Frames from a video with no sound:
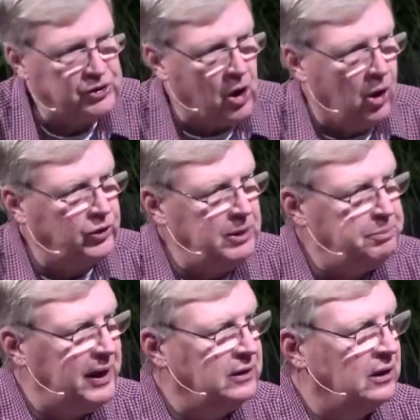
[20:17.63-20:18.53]
all
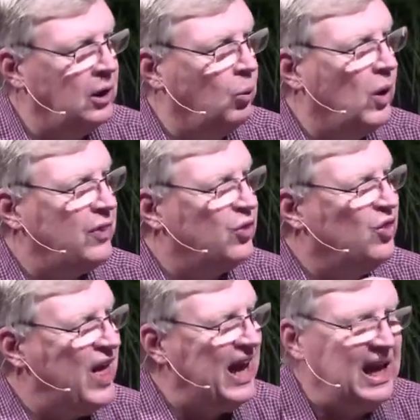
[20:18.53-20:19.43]
dependent on what
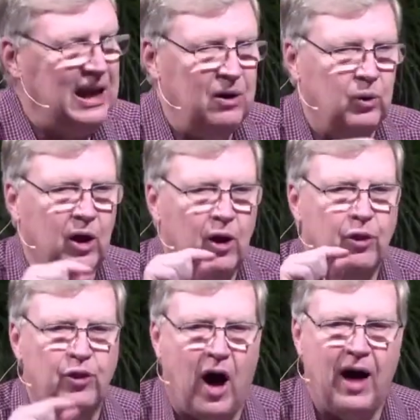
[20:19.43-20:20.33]
they
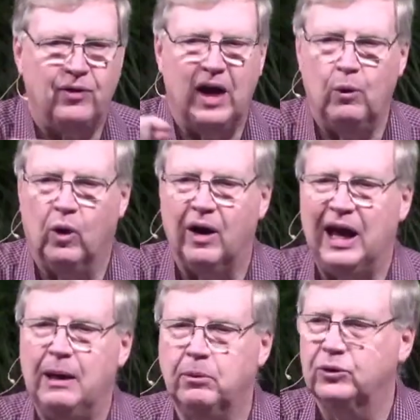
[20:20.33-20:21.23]
thought they were
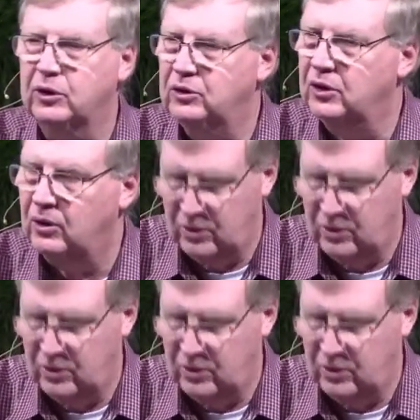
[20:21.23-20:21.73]
able to do.